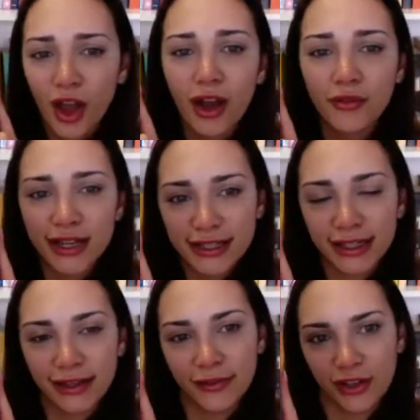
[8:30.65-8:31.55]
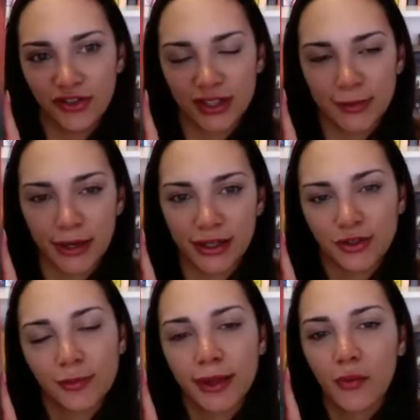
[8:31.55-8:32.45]
I recently finished this one. It
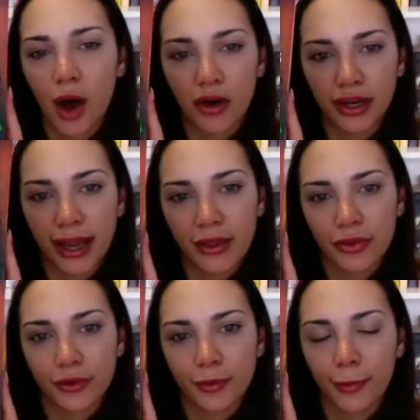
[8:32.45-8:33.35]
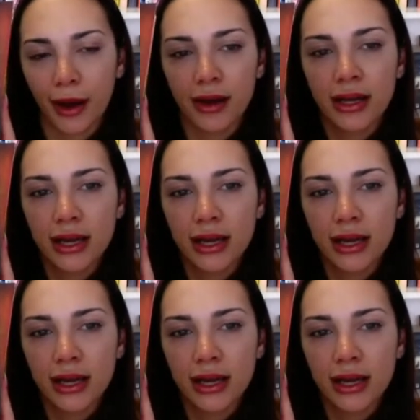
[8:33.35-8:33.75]
took me a while to get through, but